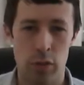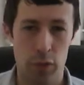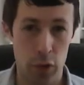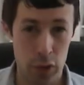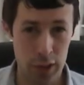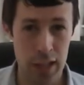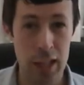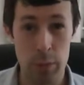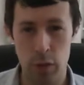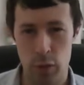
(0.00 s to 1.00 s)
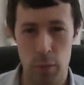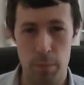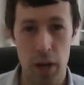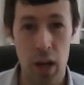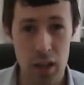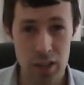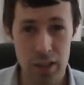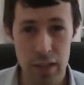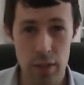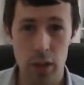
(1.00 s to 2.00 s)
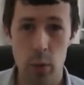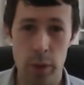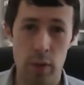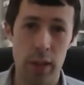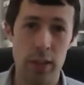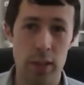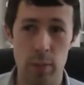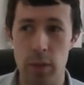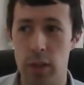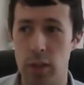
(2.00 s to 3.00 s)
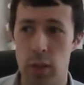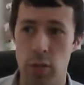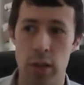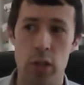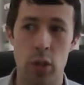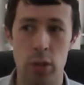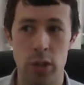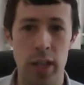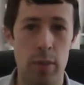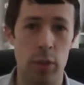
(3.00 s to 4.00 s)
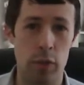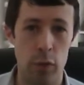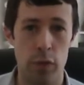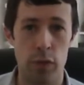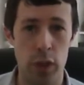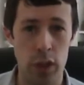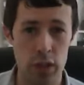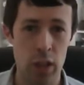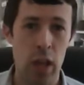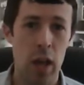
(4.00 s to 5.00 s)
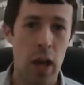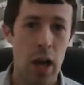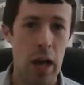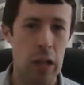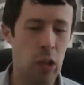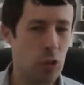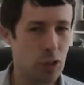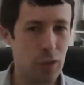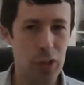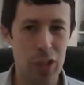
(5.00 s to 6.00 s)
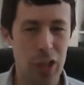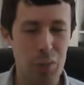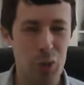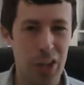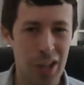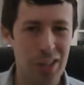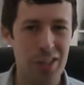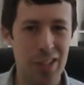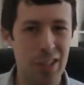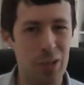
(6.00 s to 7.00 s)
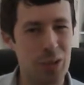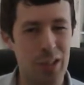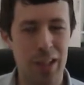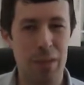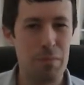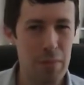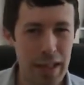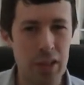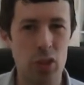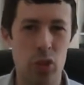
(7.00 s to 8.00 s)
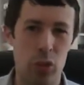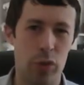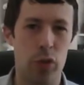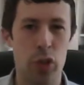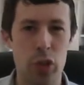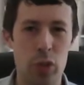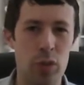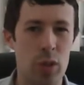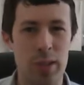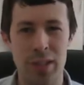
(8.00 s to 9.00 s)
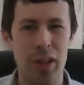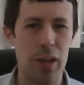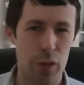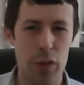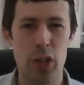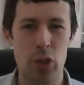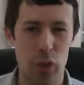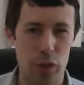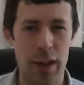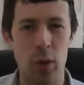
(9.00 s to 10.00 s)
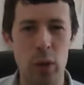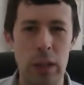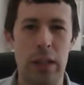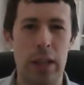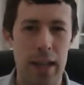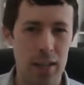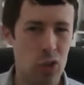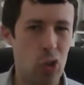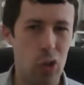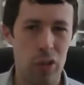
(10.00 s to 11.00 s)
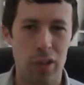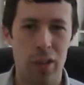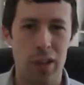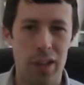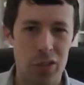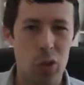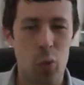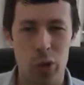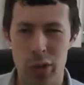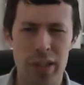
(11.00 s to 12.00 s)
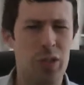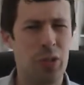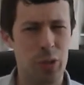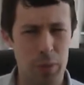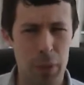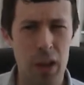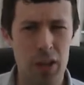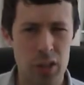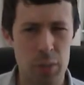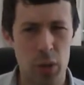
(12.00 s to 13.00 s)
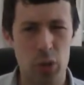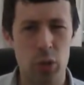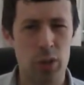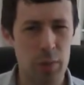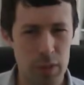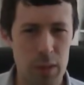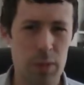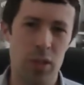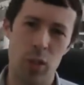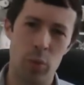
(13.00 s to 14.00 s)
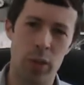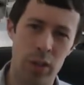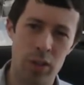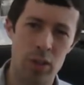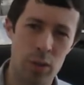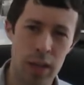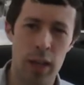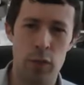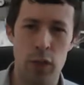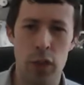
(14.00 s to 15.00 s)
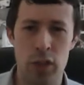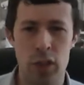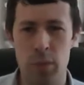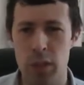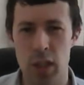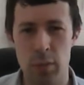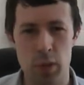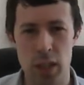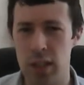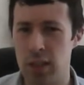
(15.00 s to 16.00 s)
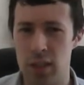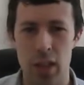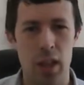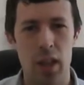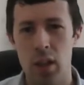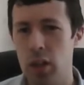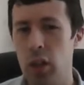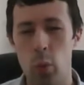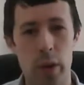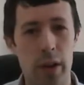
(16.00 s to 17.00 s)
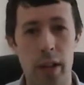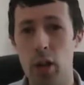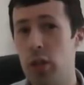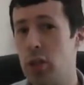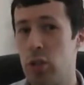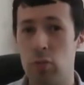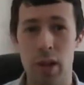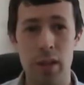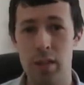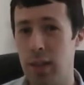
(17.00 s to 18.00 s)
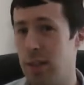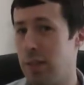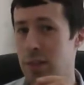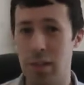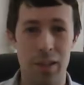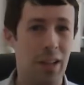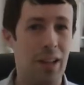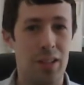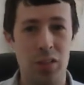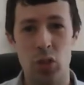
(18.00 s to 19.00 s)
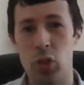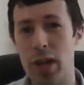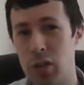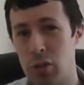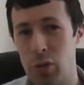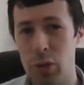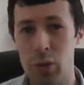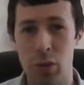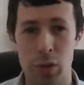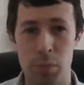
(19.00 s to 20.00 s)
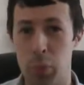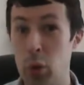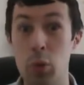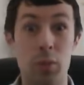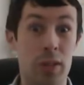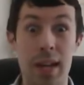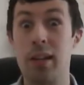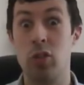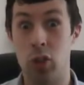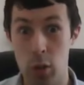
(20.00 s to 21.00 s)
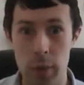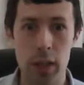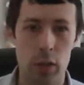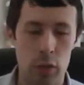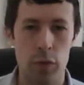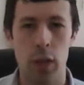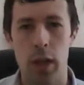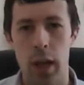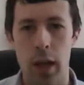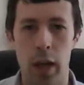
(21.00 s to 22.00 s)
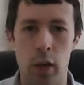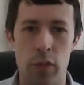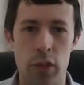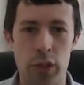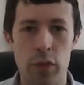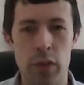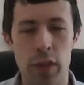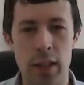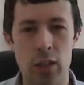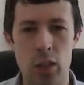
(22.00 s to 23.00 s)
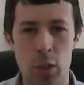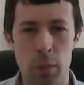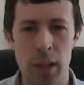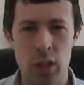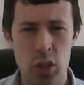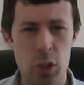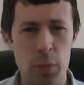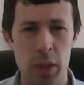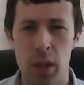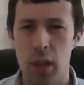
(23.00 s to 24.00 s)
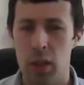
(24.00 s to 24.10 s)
for attainment for a pass level? Are we writing something that's a threshold attainment for a first? A lot of the time, what I see looks like a mixture of the two. So it's neither fish nor fowl. It's not. It's not what you need to do to pass the module. Sometimes it's not what you need to do to get a first. Sometimes we're encouraged to write things that stretch through the Bloom's taxonomy of the different things that you might do, but